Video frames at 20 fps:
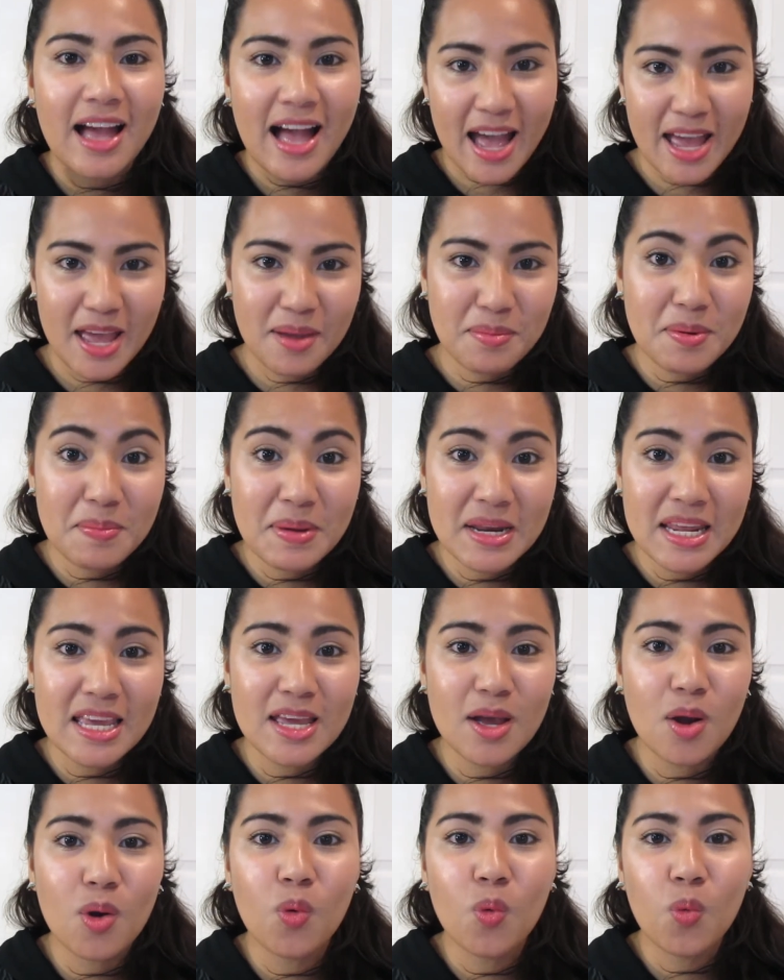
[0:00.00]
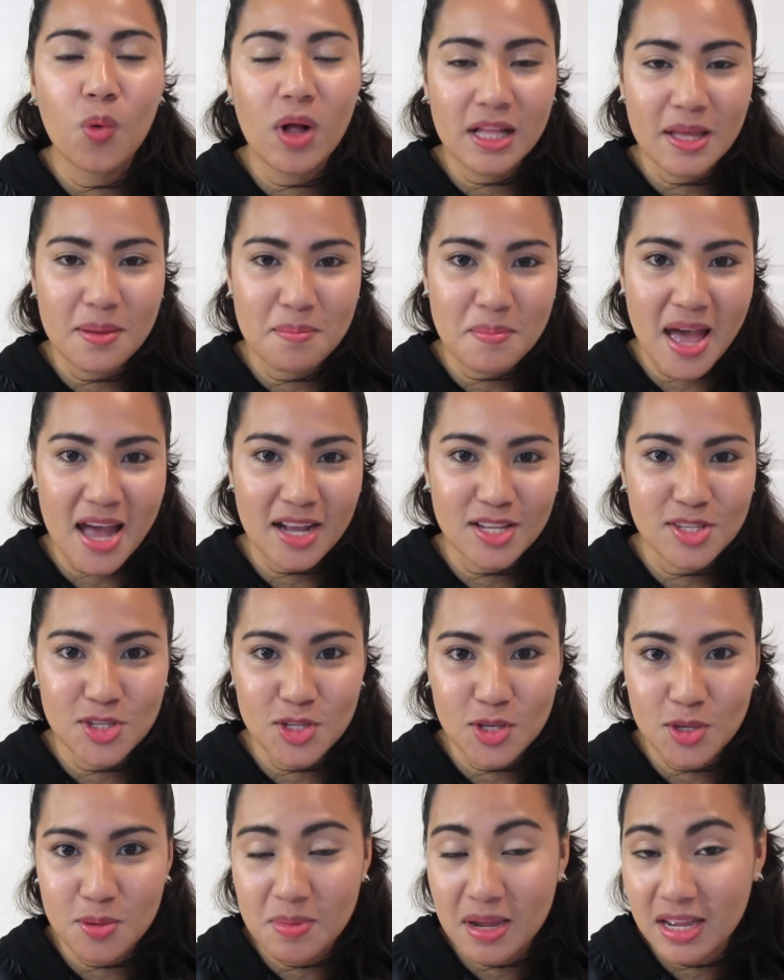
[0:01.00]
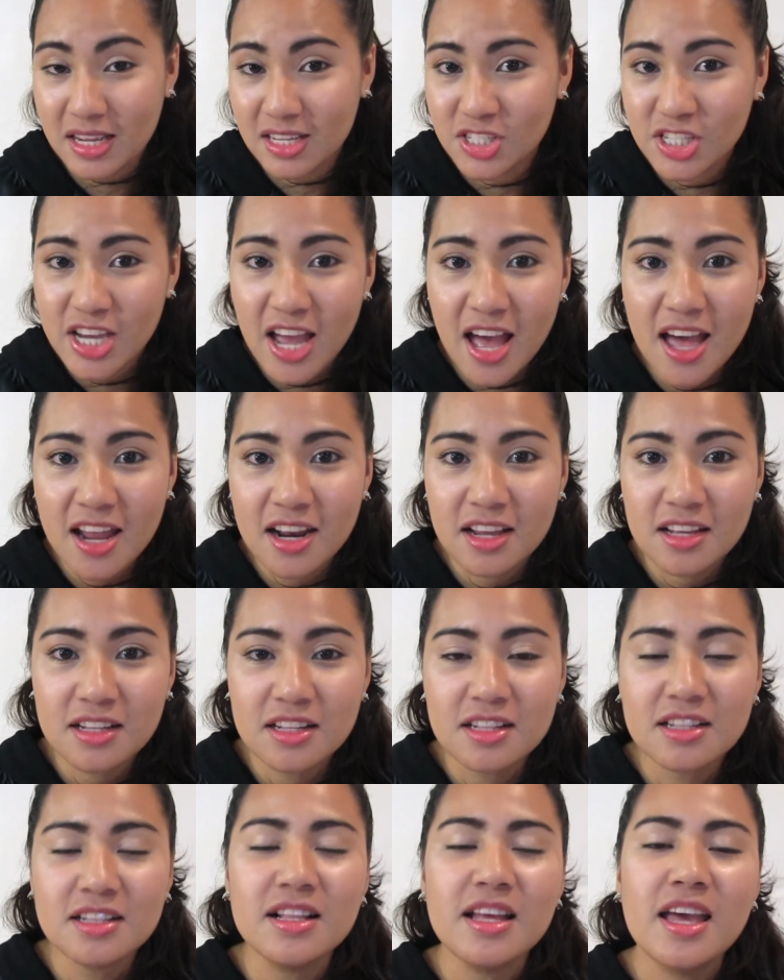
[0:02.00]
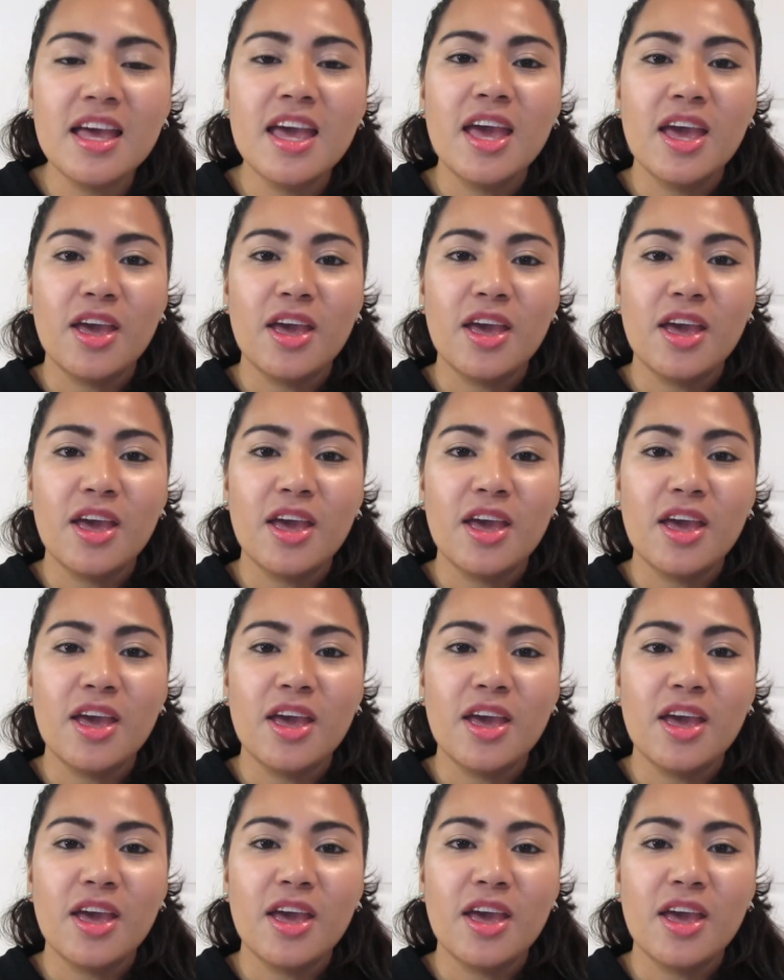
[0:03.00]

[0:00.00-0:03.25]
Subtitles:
everybody, welcome back to my channel.